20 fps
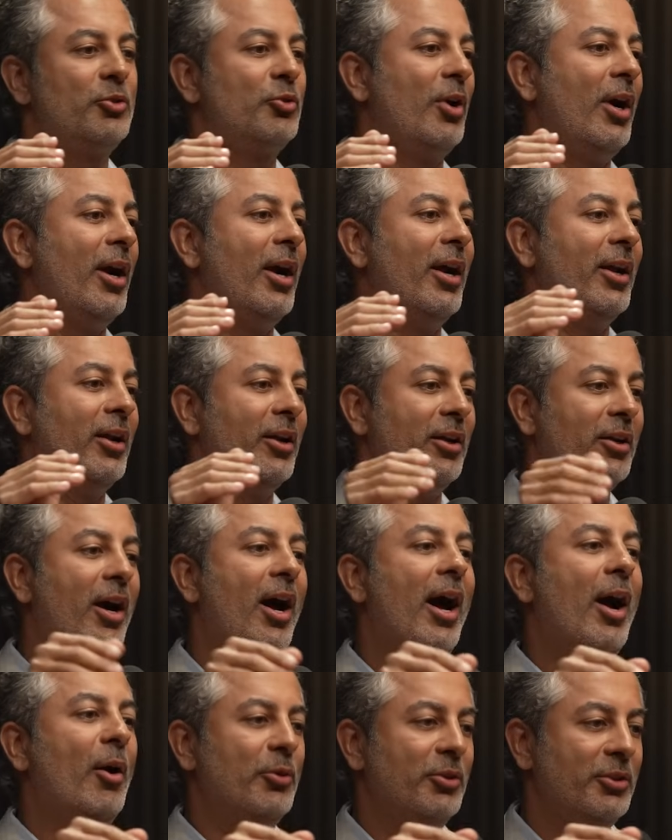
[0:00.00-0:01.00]
try
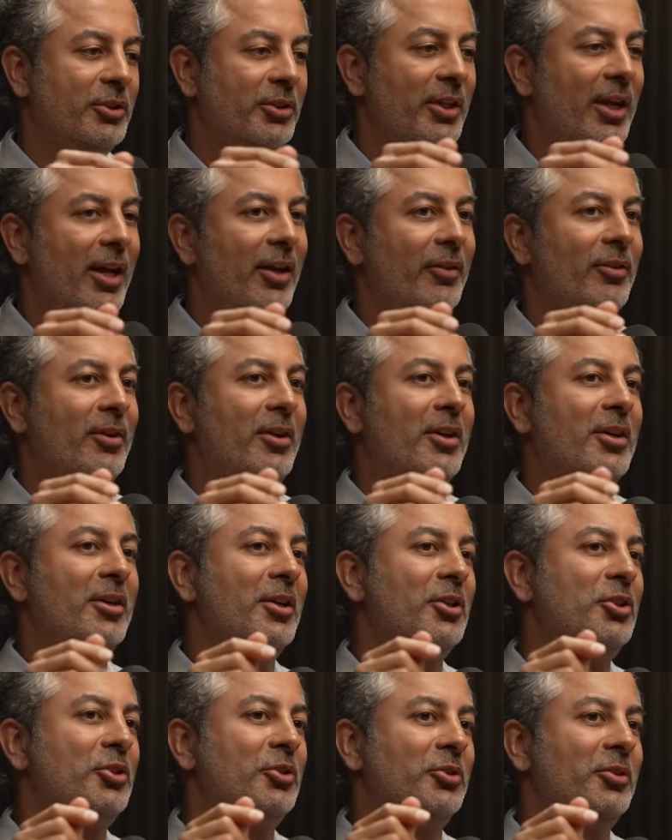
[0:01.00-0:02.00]
out as an
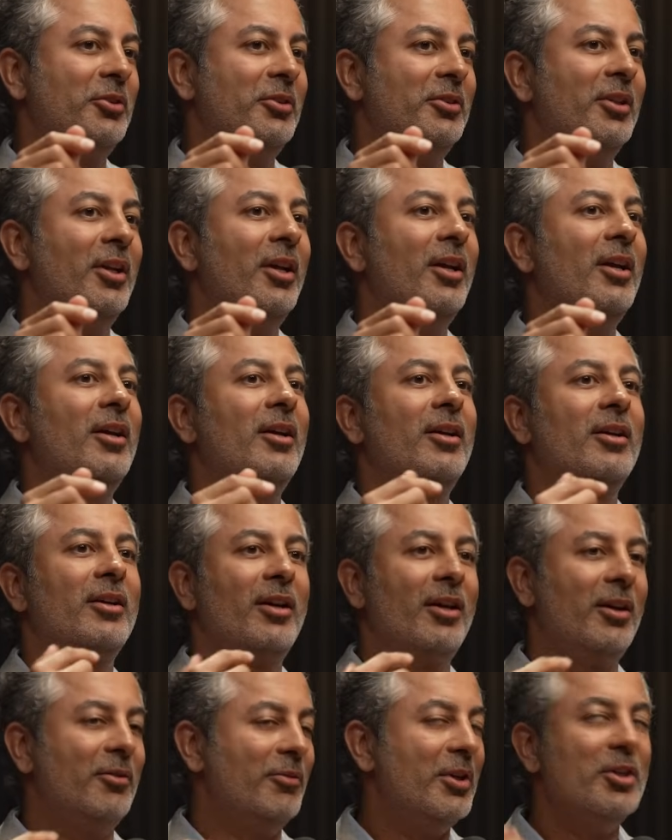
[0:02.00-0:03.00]
initial
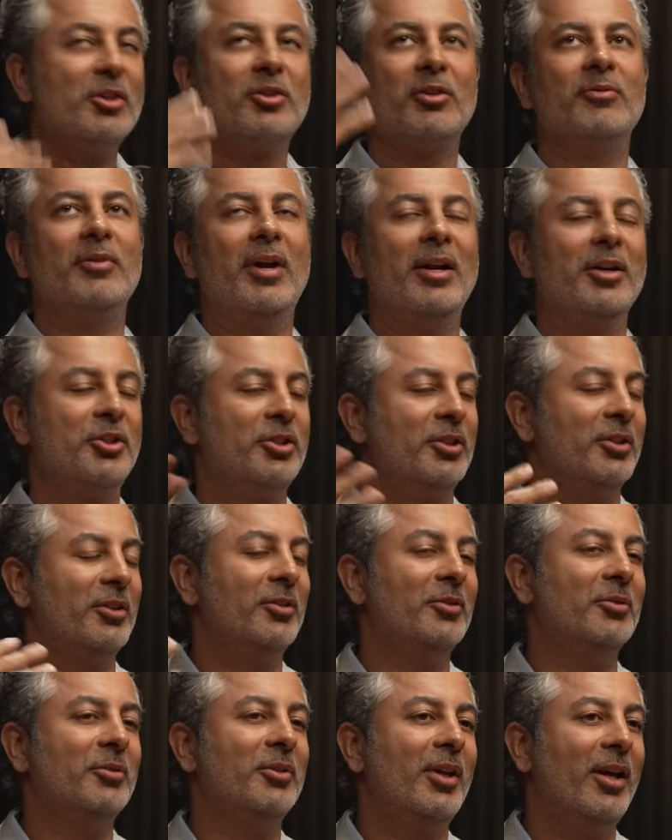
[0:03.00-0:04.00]
kind of
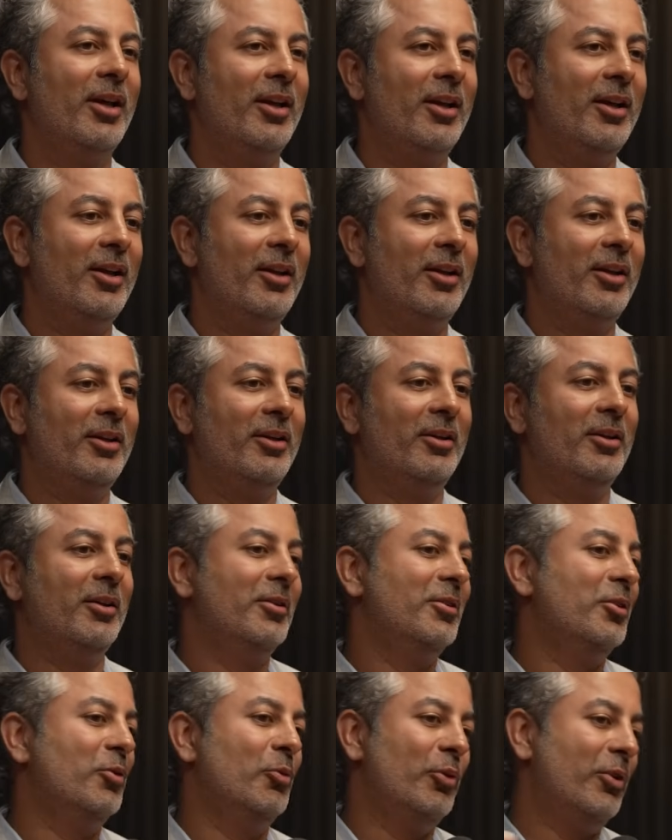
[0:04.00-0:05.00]
intervention at, at a,
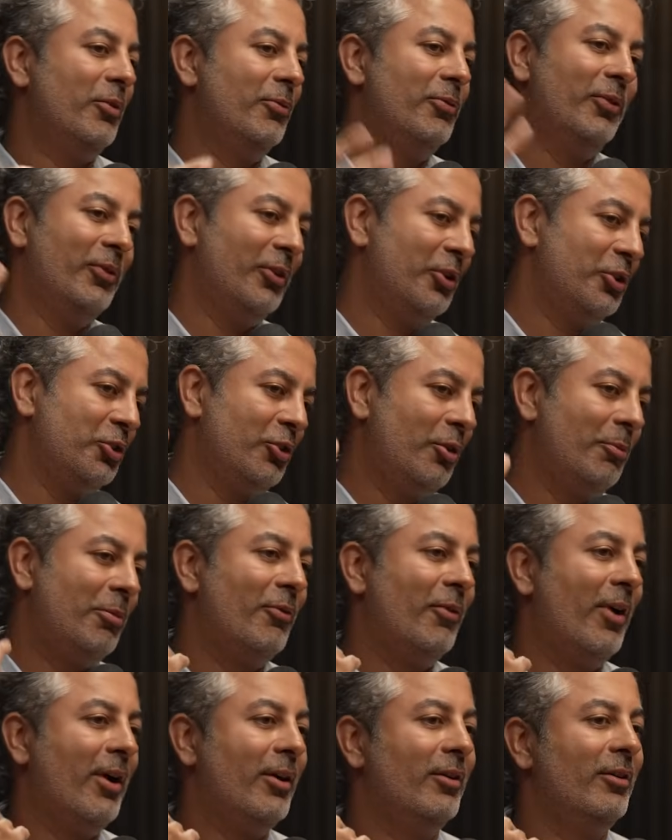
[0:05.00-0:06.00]
you know, with a physician or
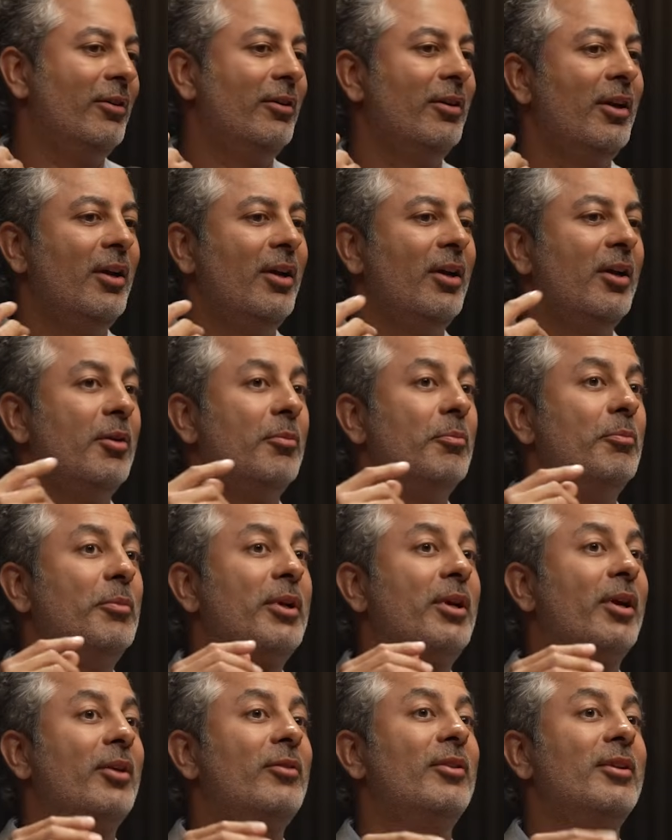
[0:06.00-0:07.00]
provider,
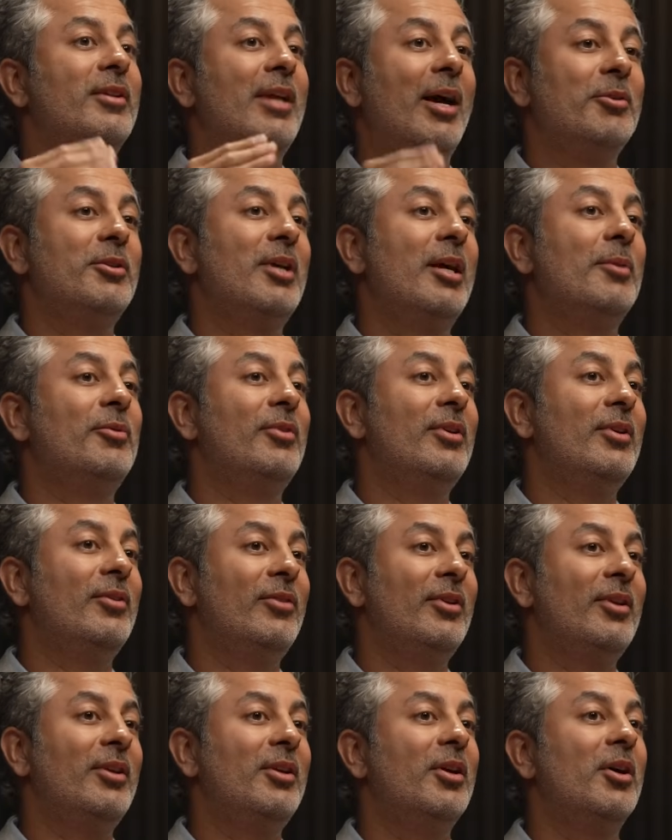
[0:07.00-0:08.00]
because the downtime's
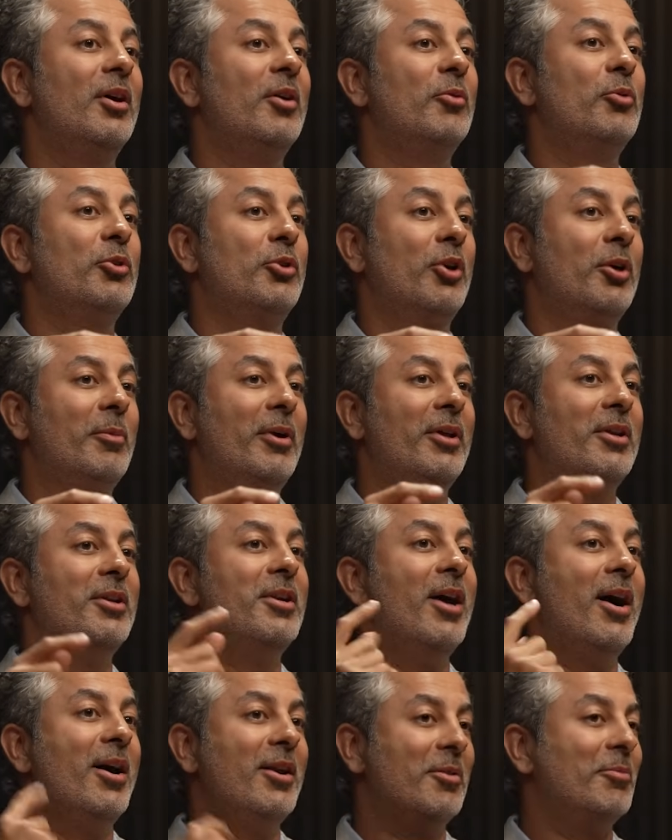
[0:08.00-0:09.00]
easy. We're talking about
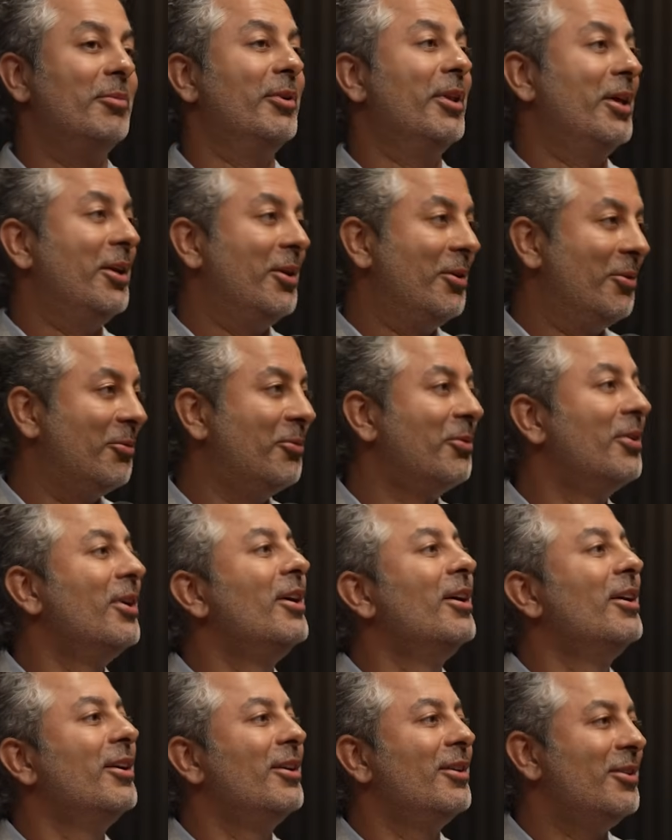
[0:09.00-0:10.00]
non-ablative,
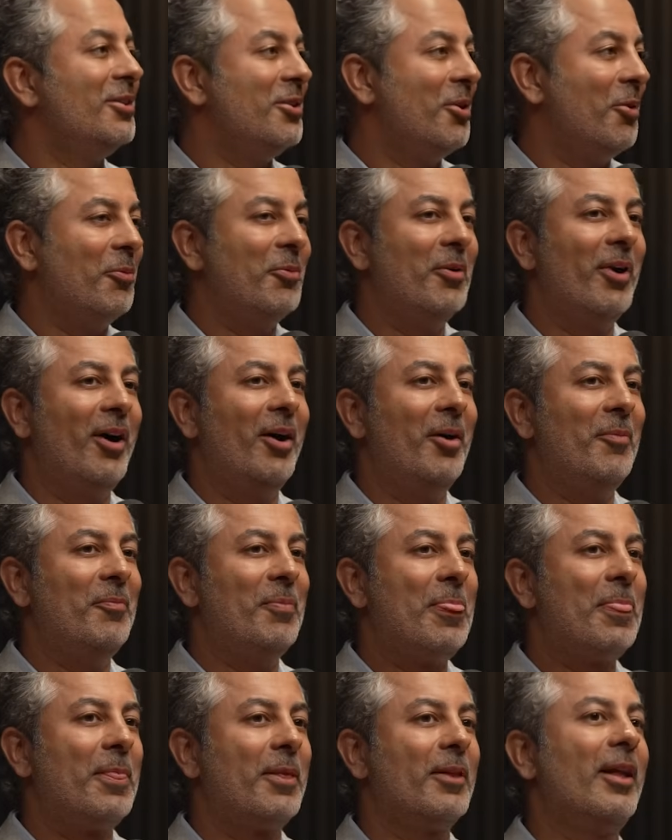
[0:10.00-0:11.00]
you know,
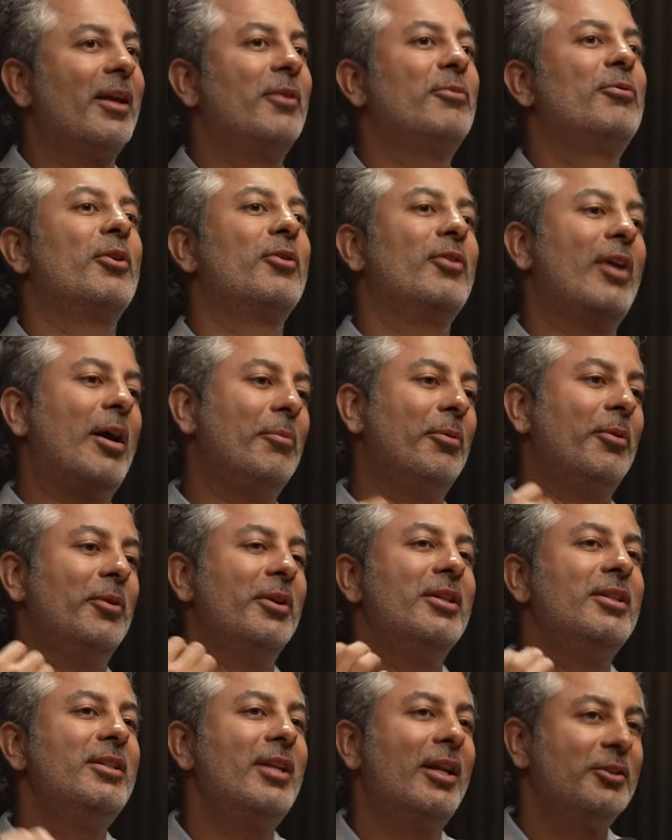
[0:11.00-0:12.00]
um, like for example,
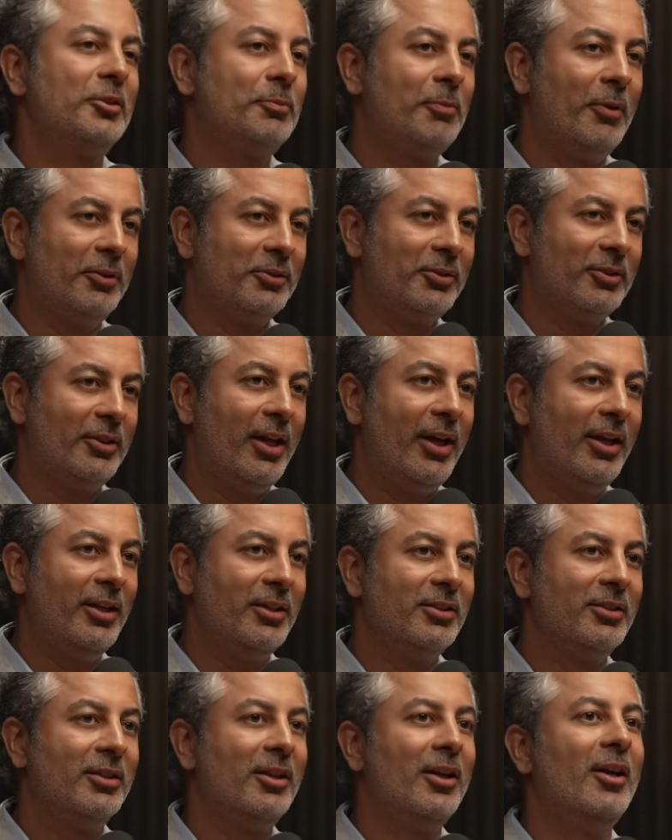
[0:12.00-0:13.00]
intense pulse
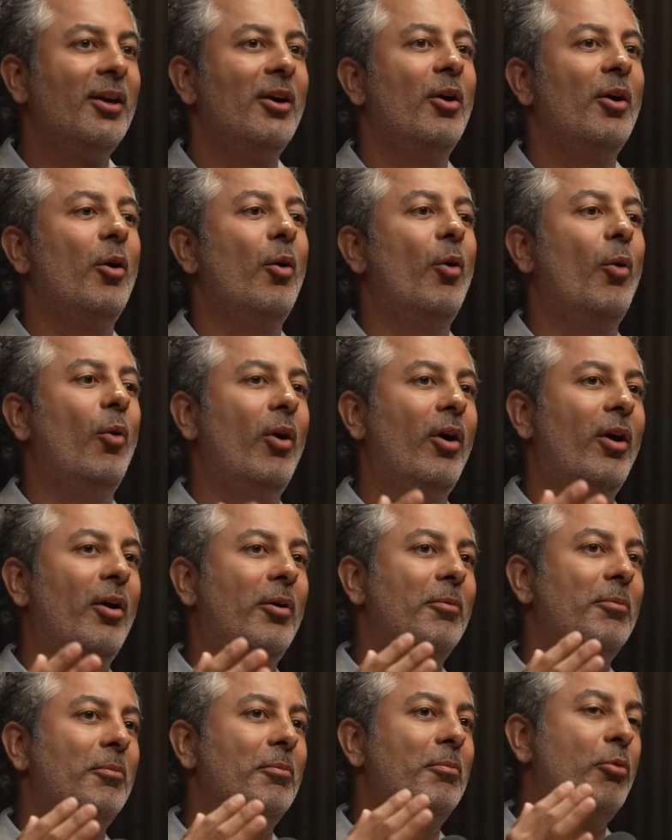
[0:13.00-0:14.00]
light
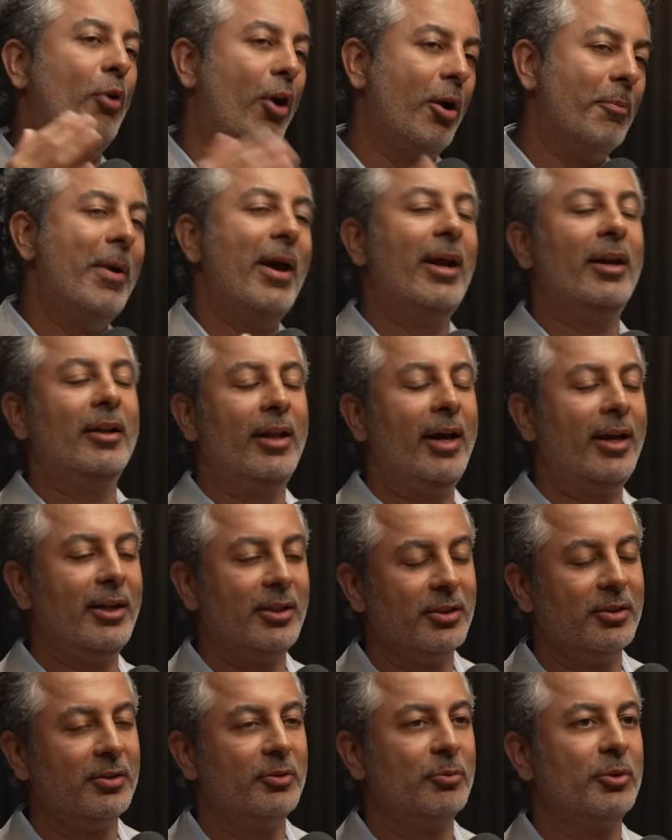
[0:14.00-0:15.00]
or broadband
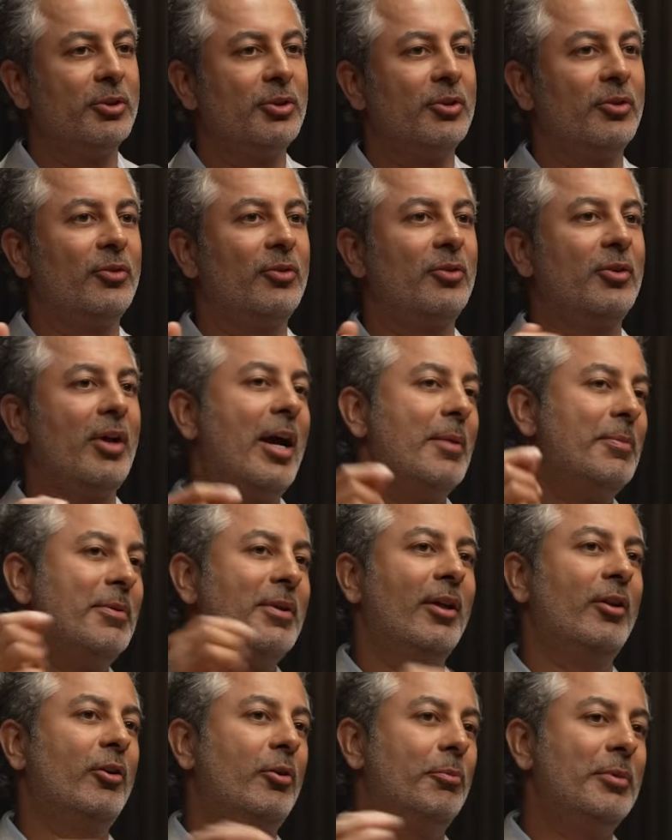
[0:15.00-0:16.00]
light, which is I
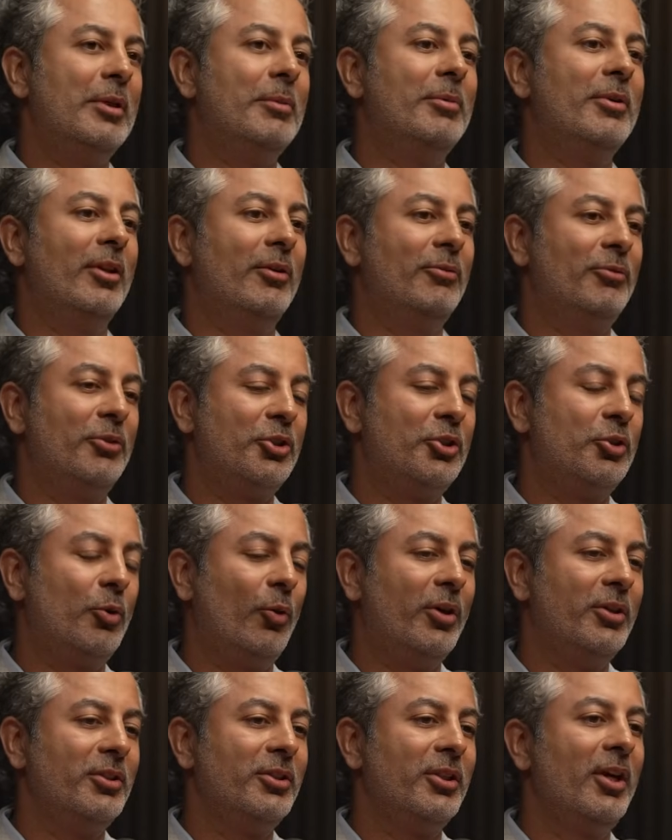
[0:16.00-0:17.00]
P L or B B L for
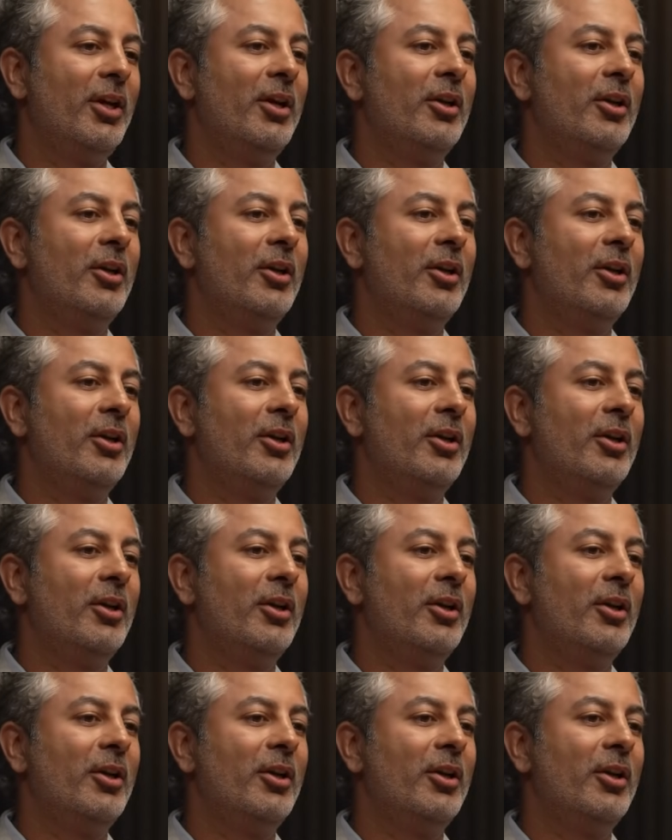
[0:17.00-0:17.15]
short.